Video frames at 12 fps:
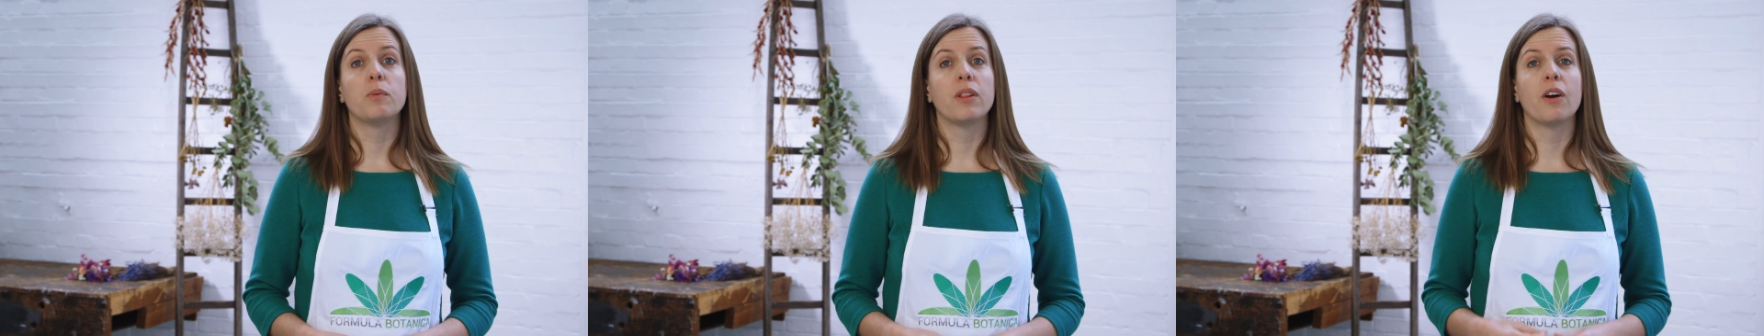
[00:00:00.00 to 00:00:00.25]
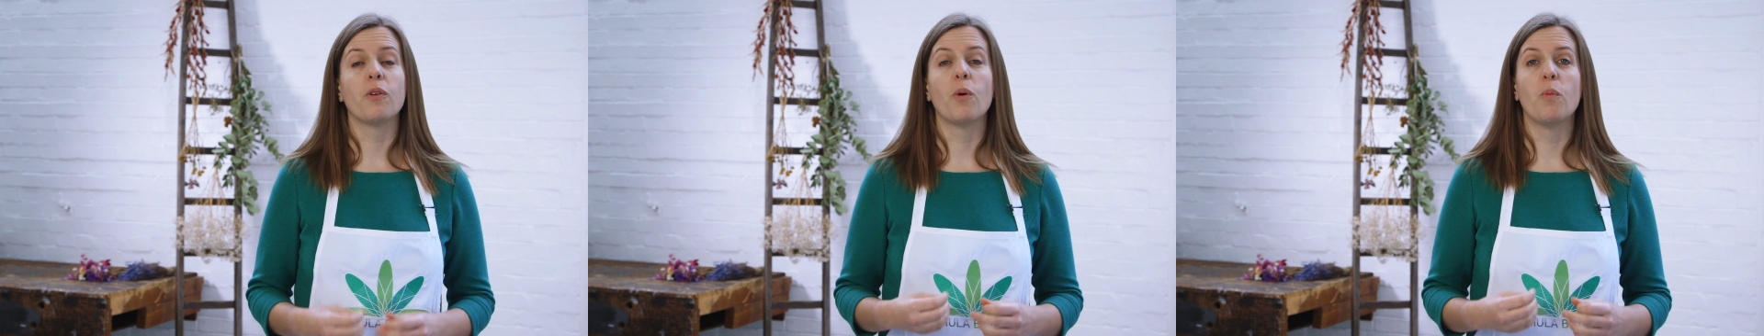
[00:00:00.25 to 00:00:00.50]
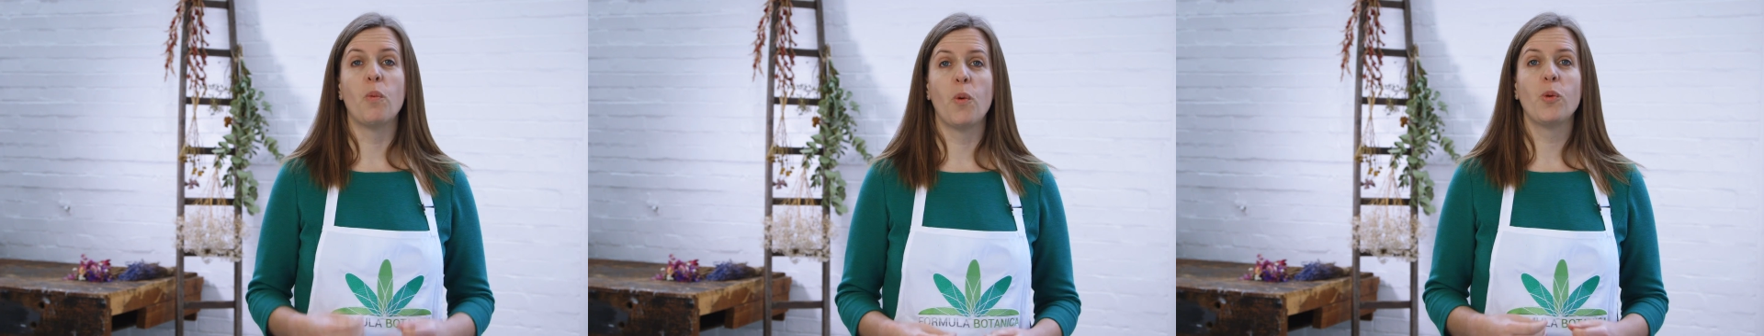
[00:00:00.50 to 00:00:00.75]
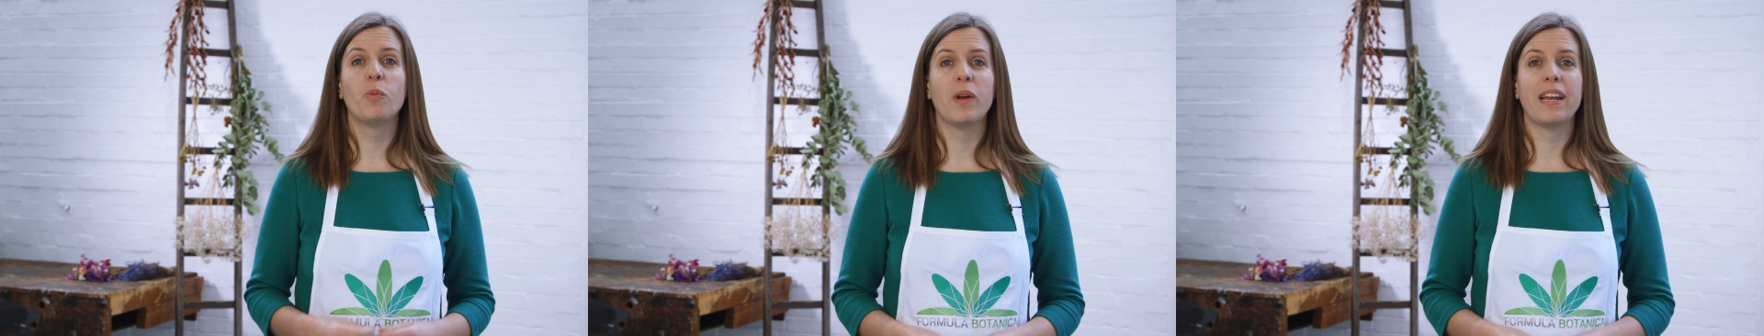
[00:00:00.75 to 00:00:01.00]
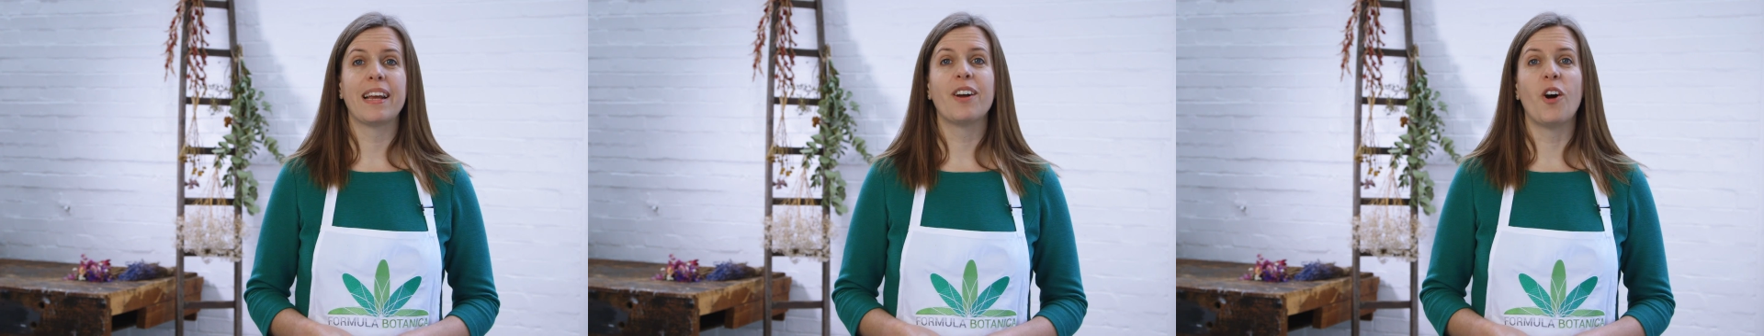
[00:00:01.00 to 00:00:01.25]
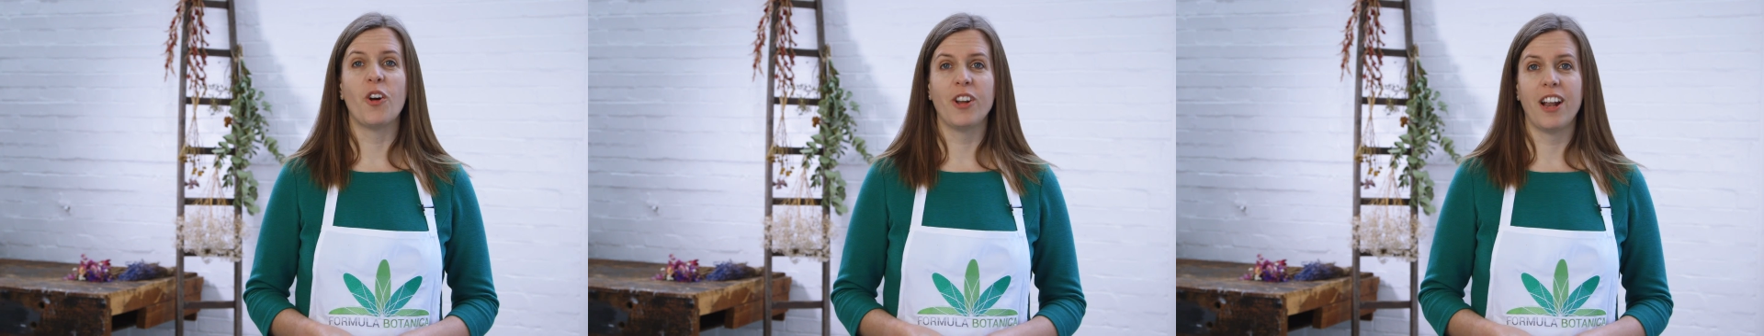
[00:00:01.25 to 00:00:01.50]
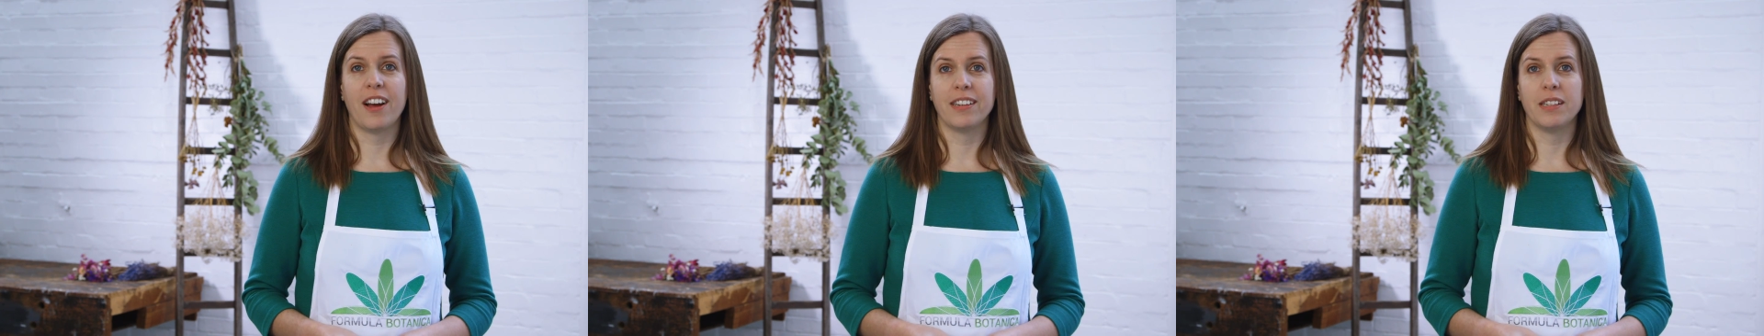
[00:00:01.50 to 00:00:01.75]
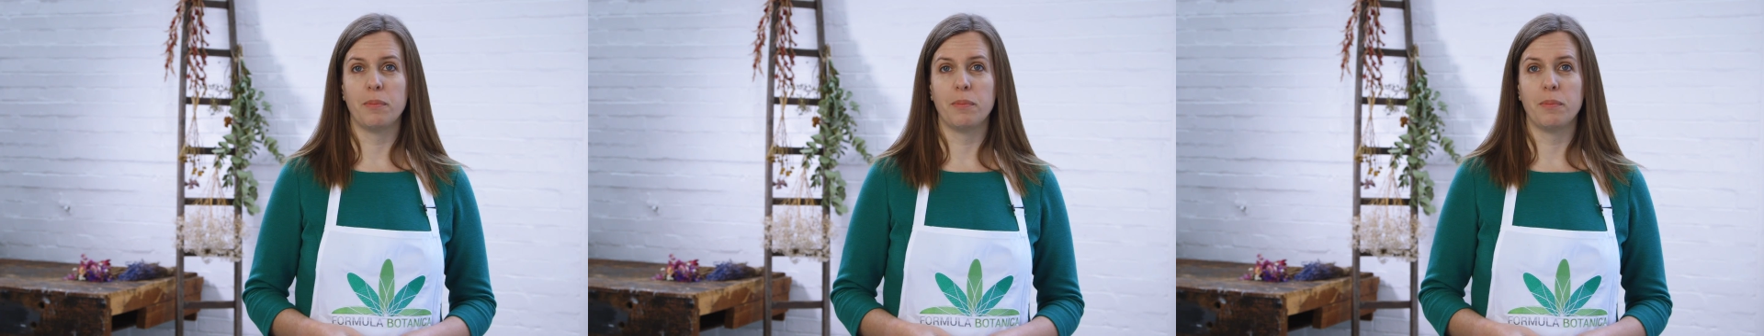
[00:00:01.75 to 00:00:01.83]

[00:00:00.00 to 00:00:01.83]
with our award-winning online